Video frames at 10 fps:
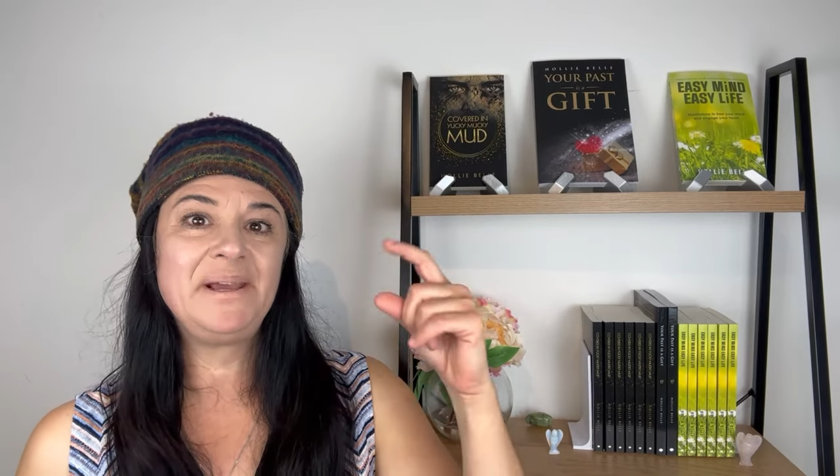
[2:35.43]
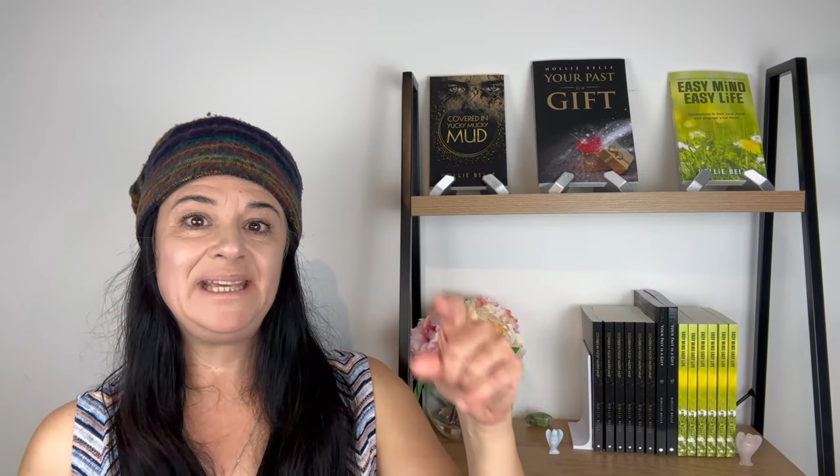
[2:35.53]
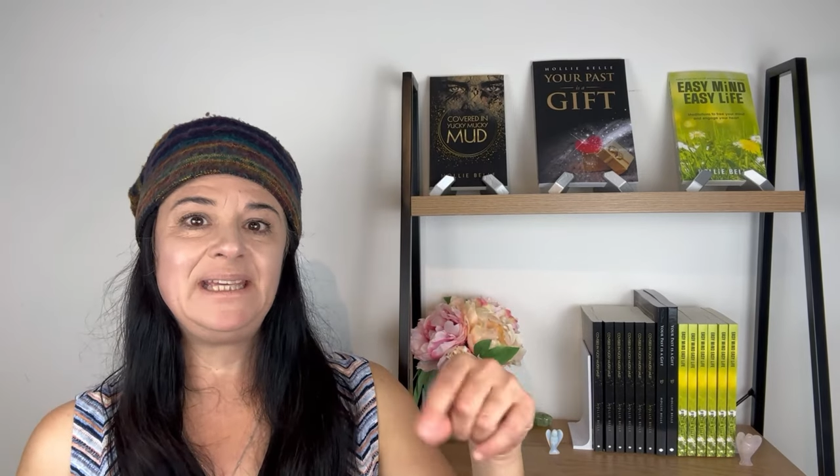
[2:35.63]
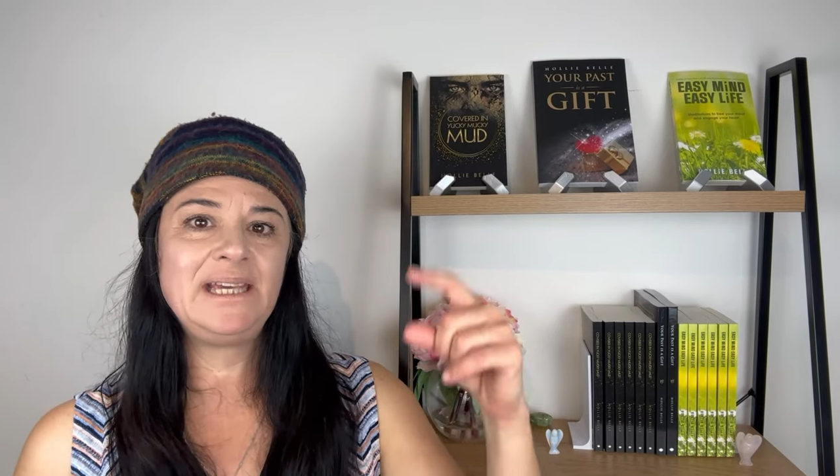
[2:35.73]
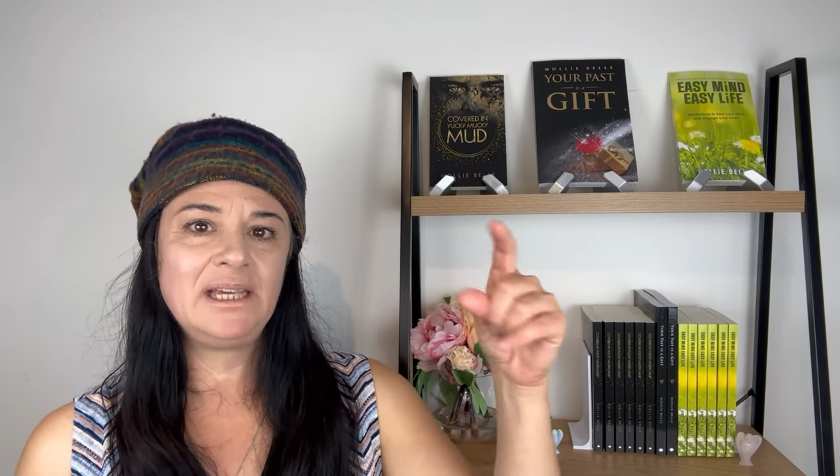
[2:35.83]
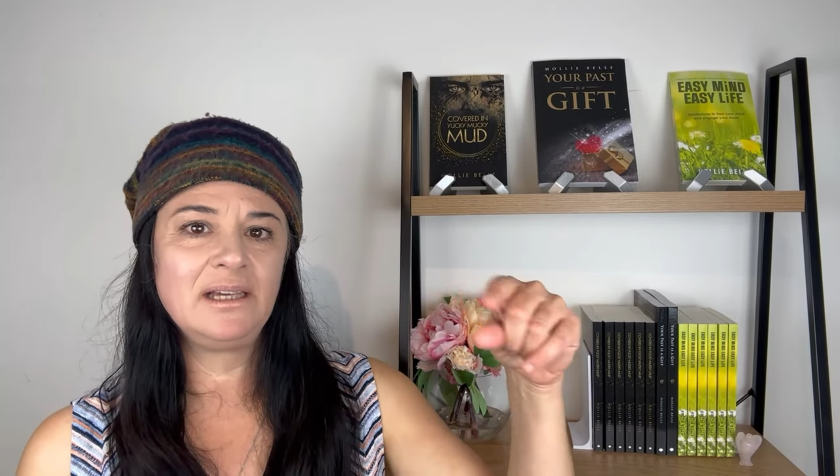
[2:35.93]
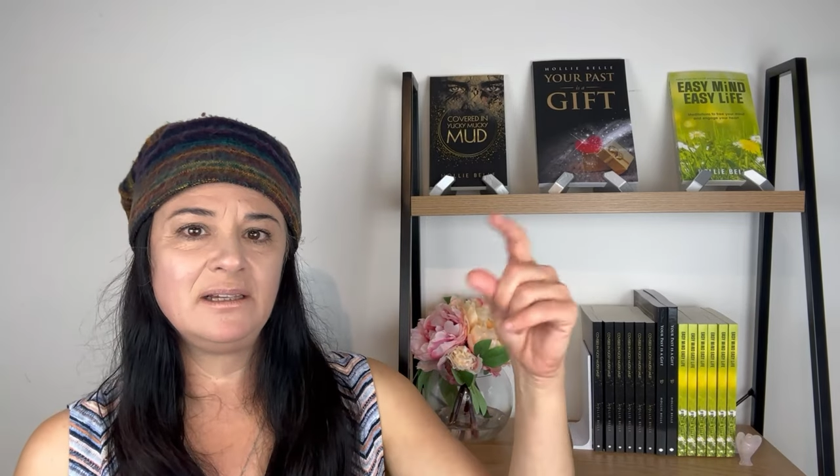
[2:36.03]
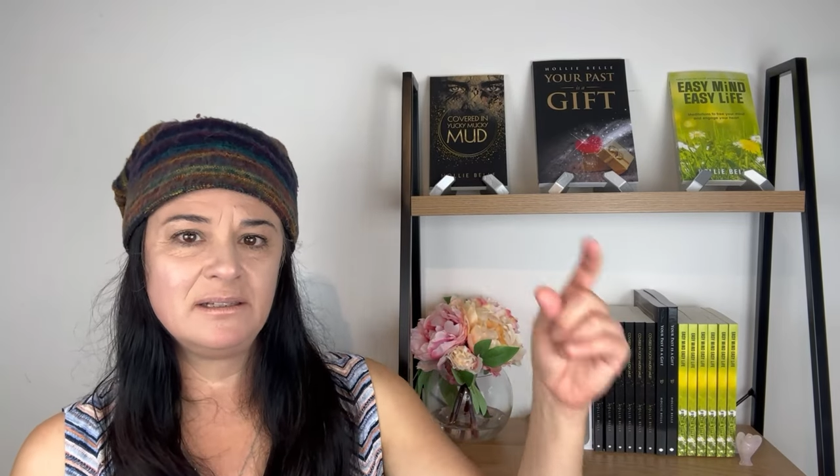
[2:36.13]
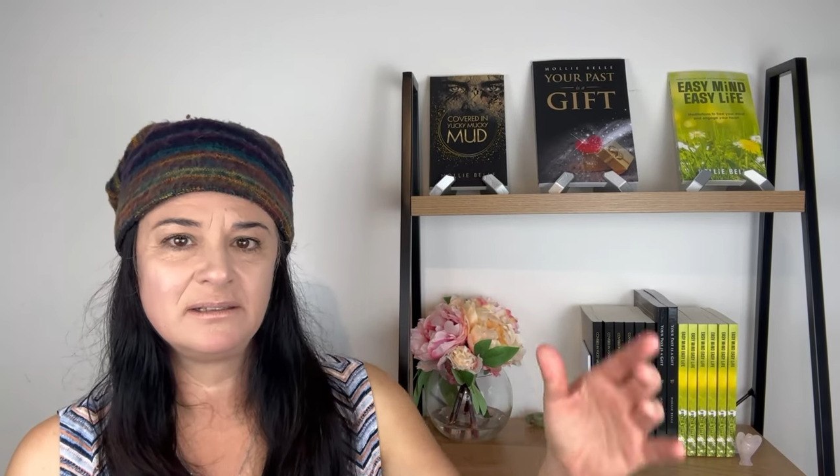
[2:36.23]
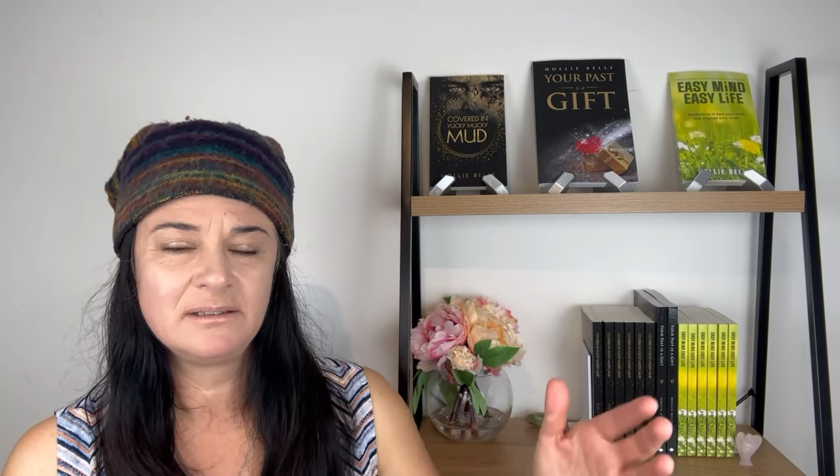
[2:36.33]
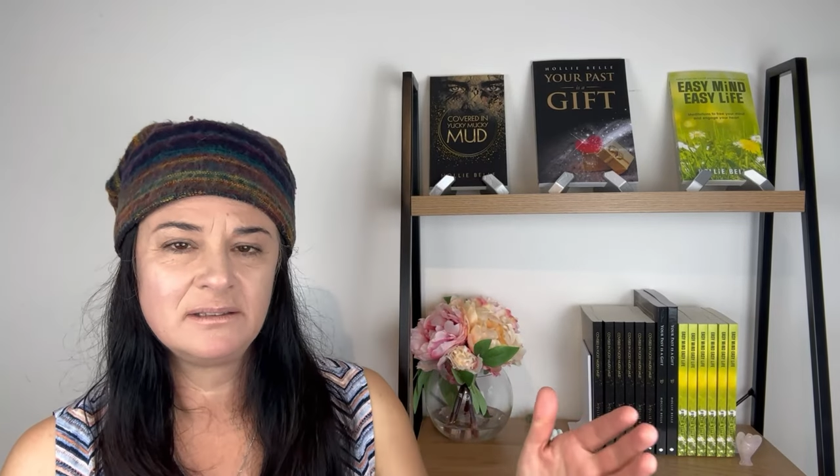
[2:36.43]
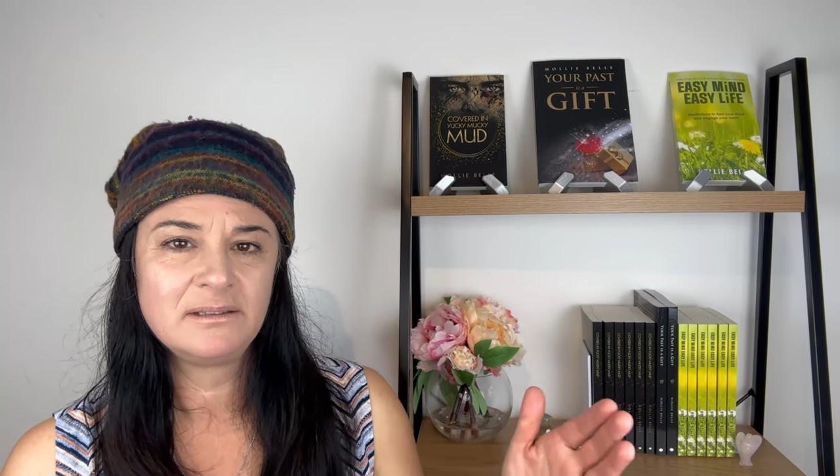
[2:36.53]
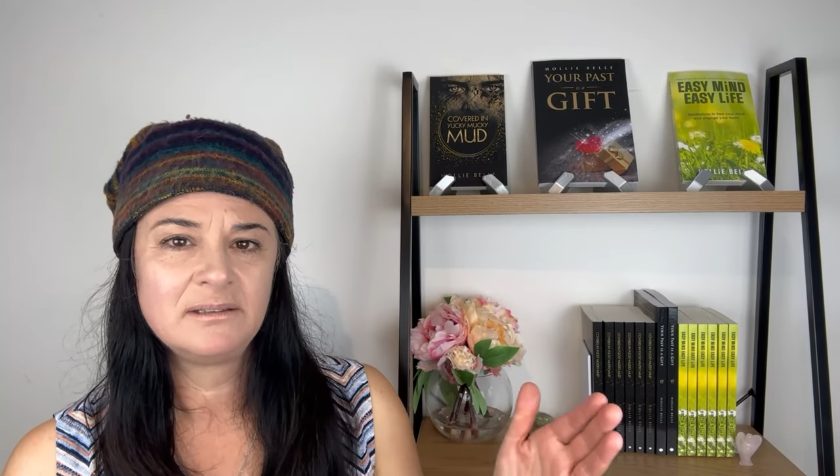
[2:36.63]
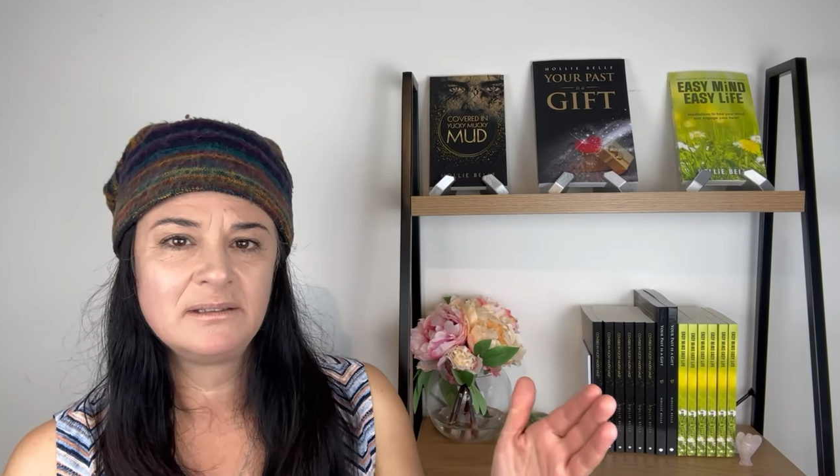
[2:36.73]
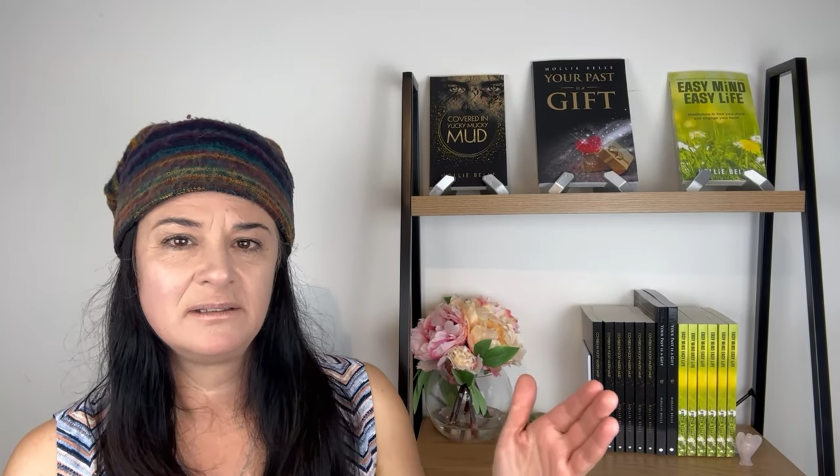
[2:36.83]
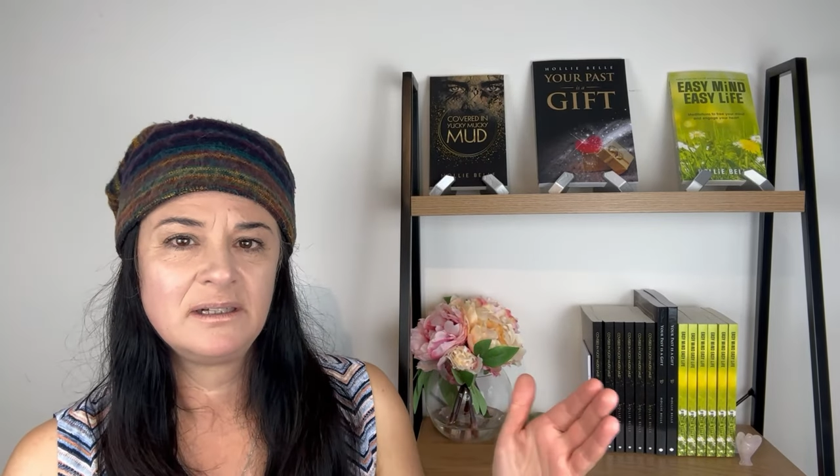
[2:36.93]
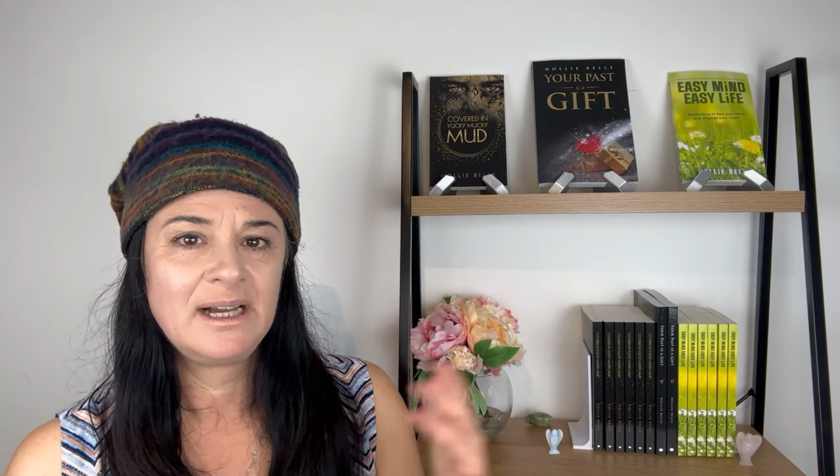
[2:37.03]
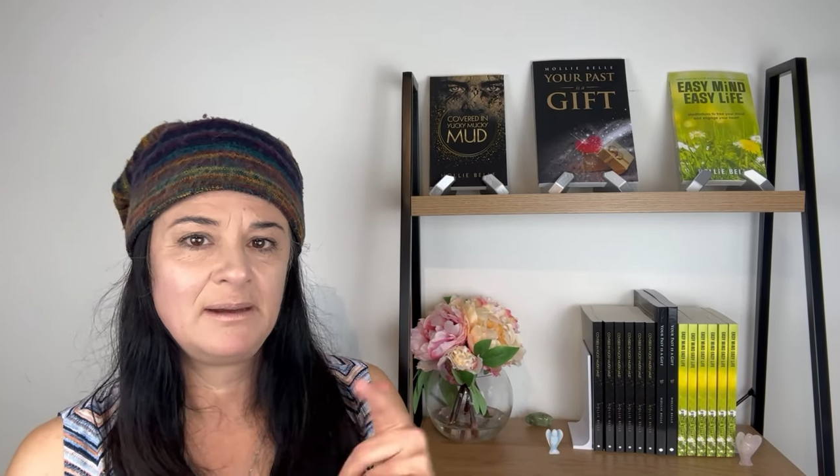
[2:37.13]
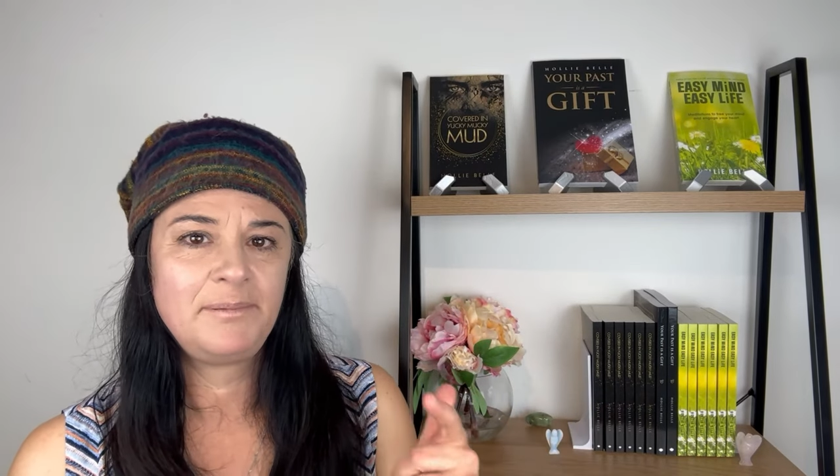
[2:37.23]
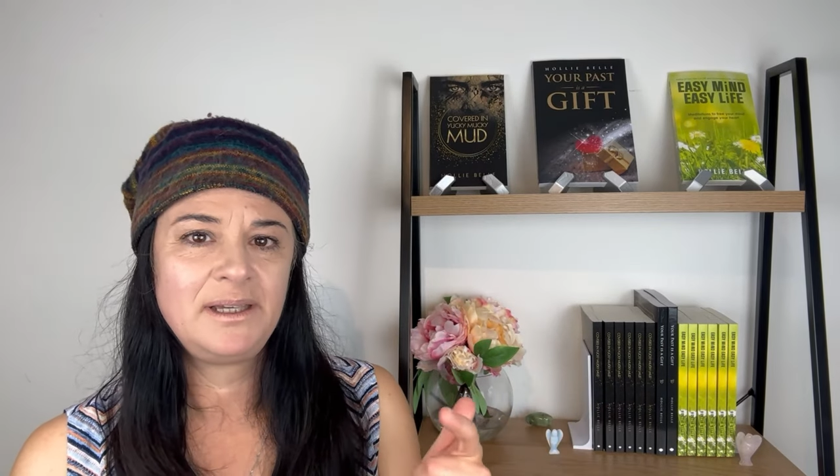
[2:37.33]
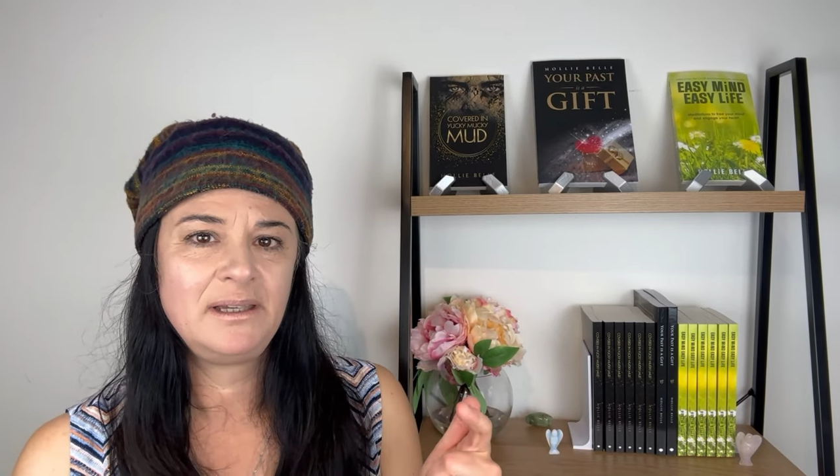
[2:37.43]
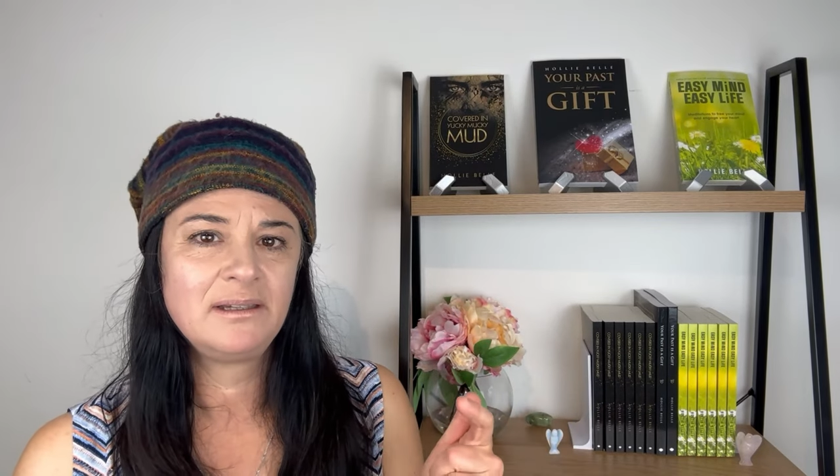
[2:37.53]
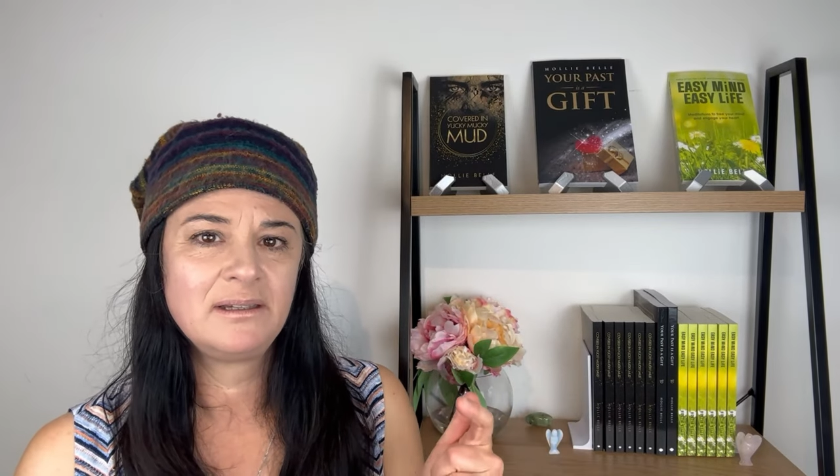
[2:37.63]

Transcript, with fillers: being happy